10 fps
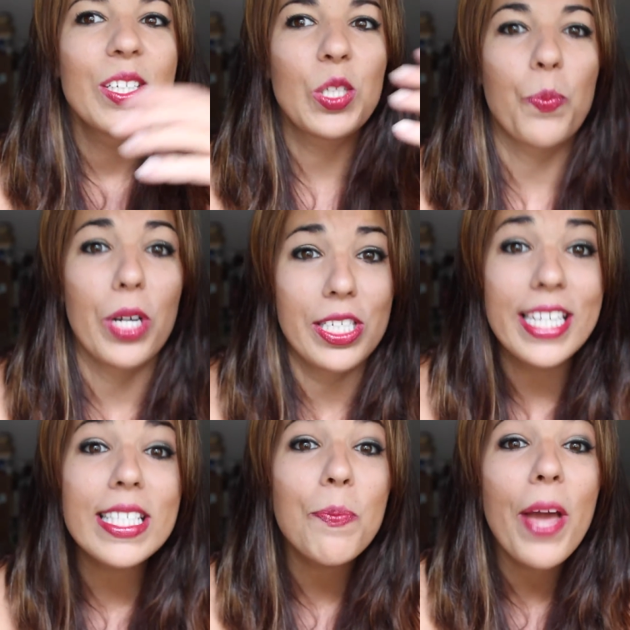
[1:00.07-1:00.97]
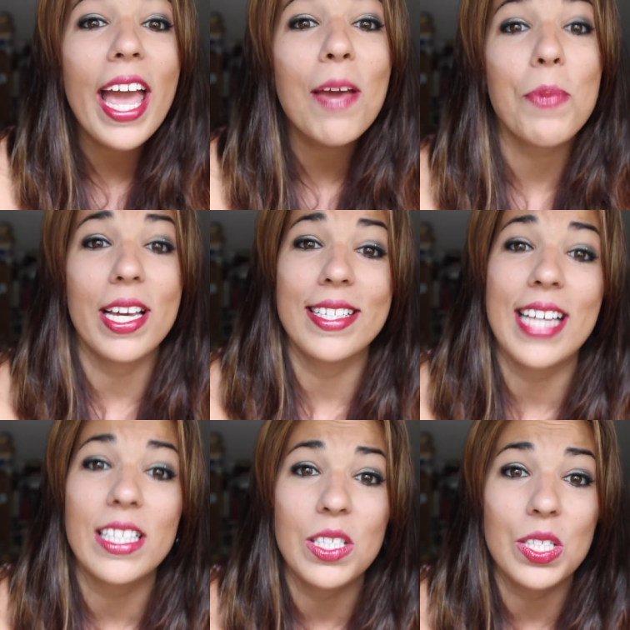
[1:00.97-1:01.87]
to participate, because
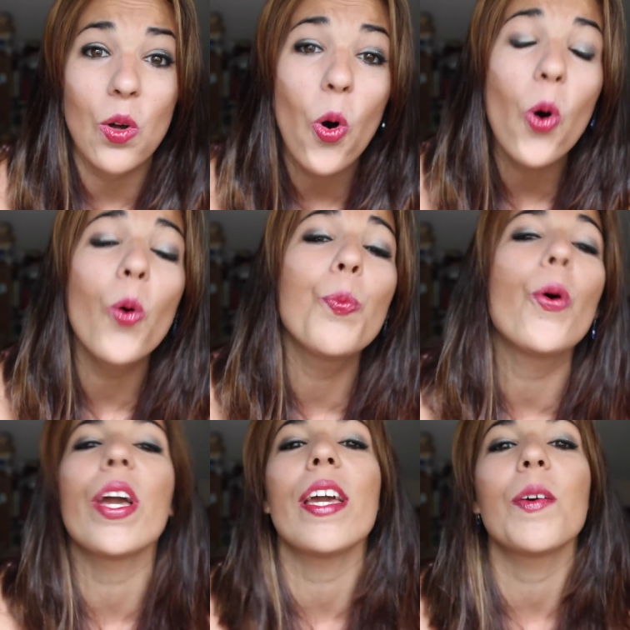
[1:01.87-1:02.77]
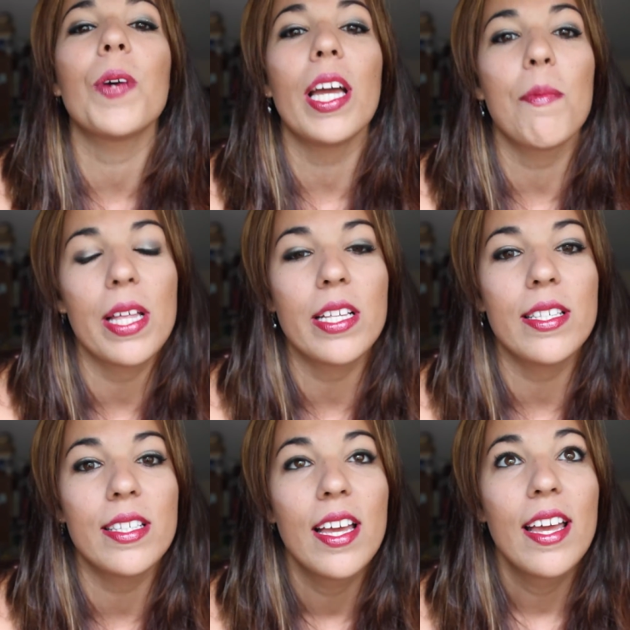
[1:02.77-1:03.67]
that's the whole point why I made this